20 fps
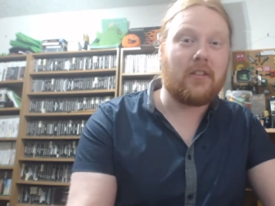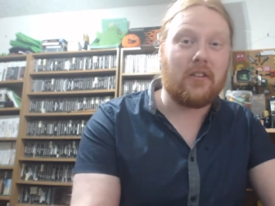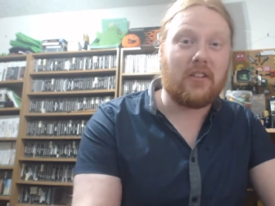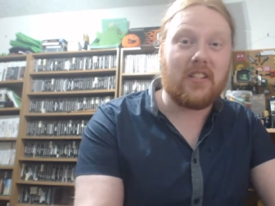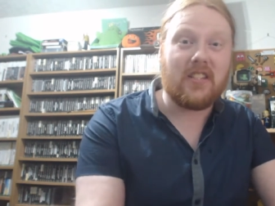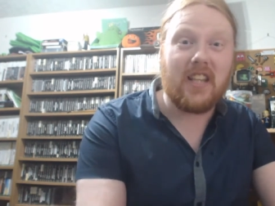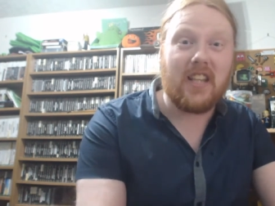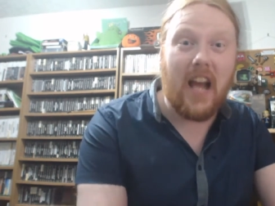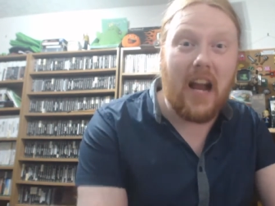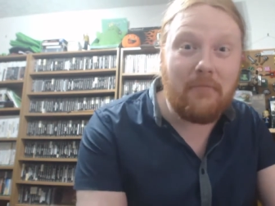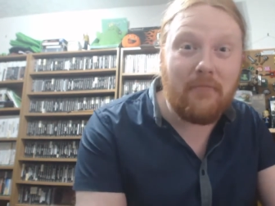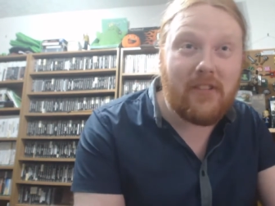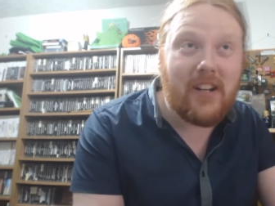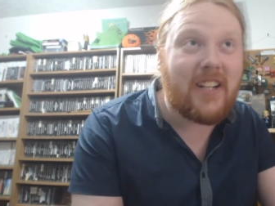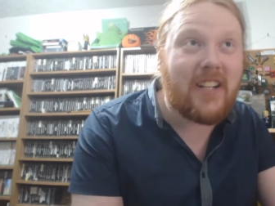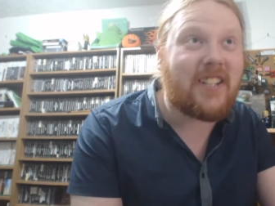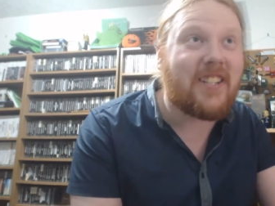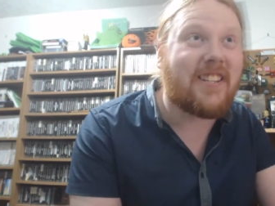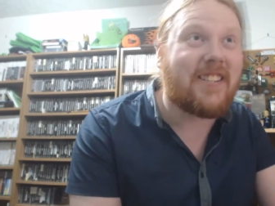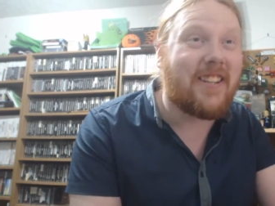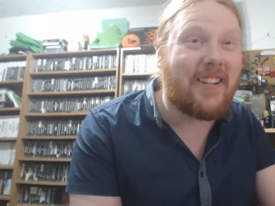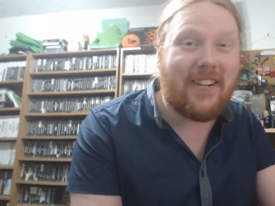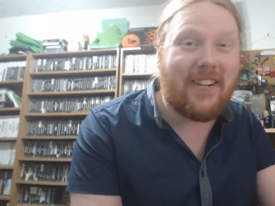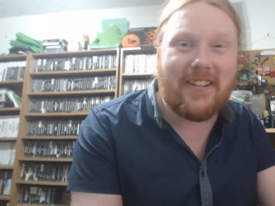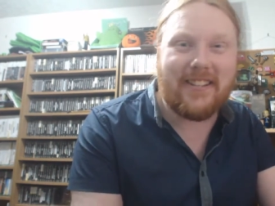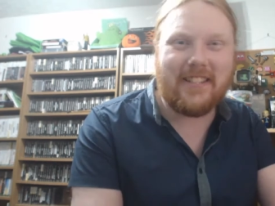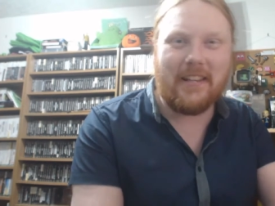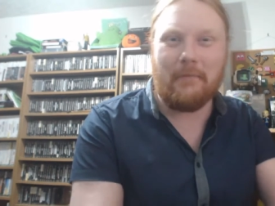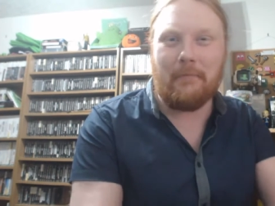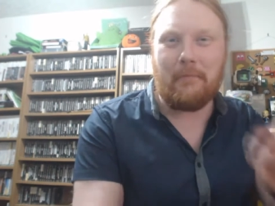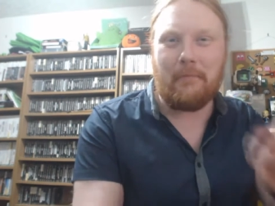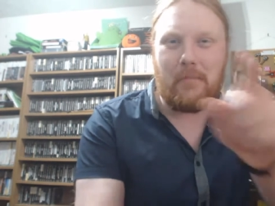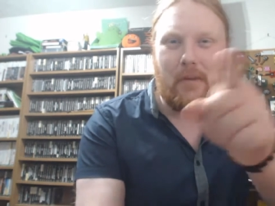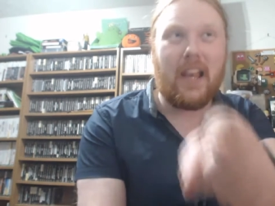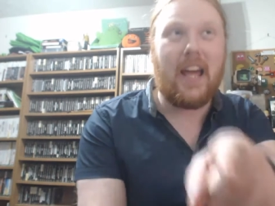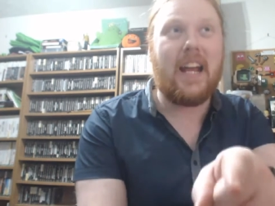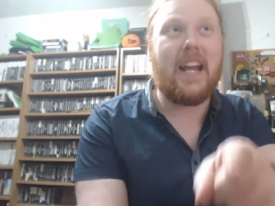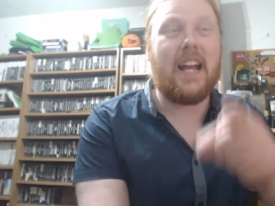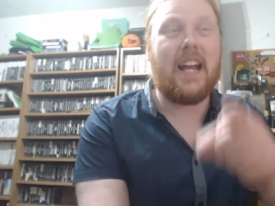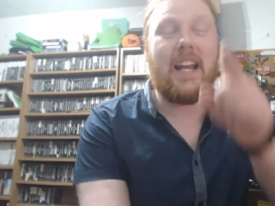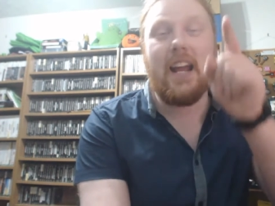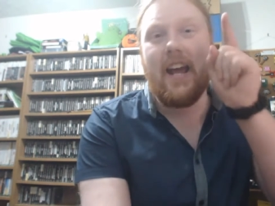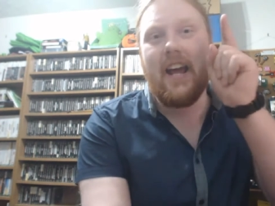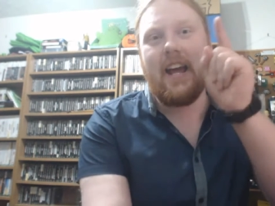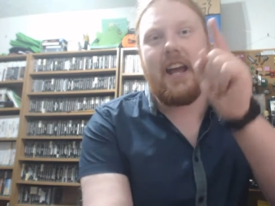because Slime Ranch is awesome. Play it.